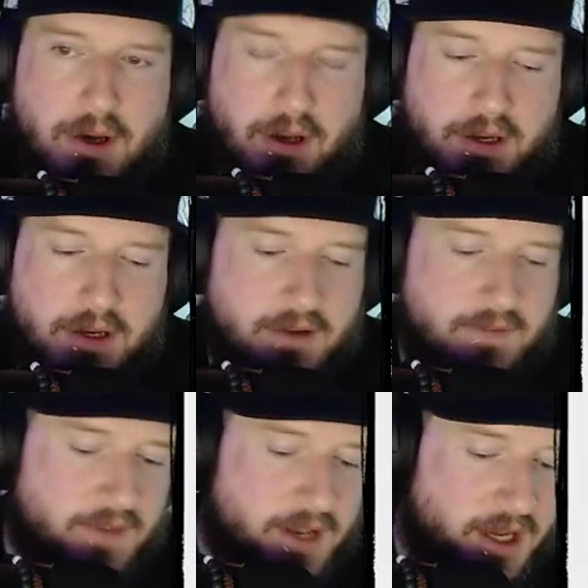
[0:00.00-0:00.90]
on
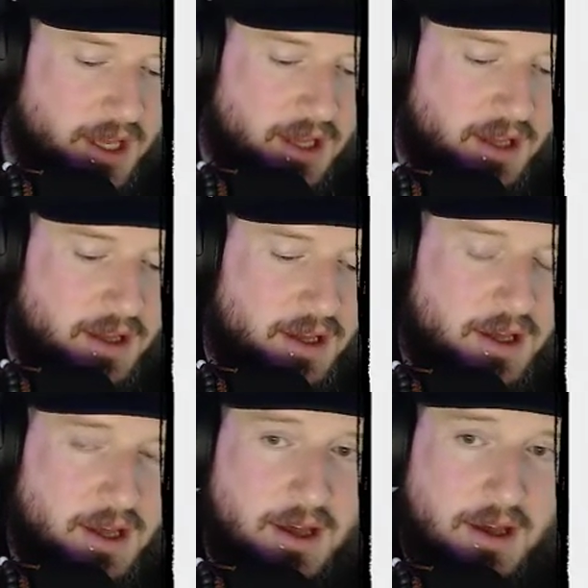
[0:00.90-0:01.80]
Unfinity.
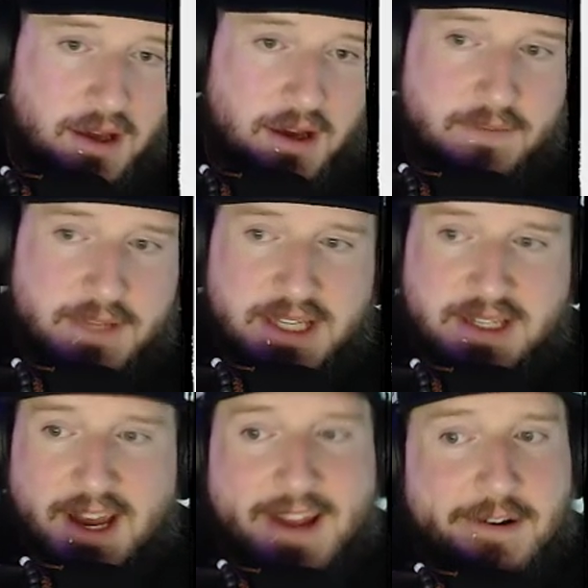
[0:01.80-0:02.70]
A really
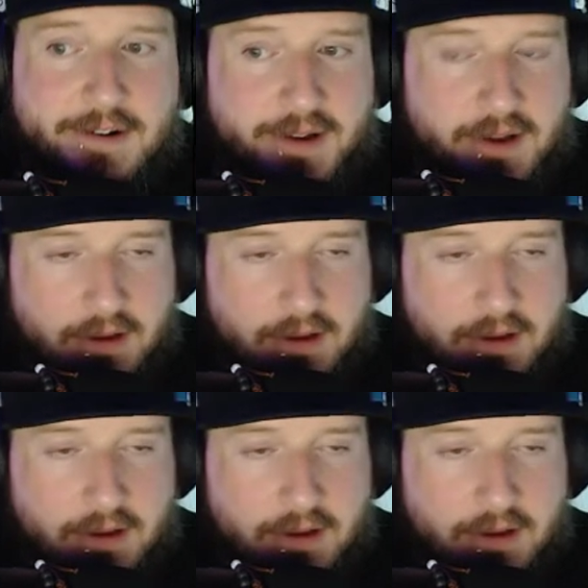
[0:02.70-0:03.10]
tired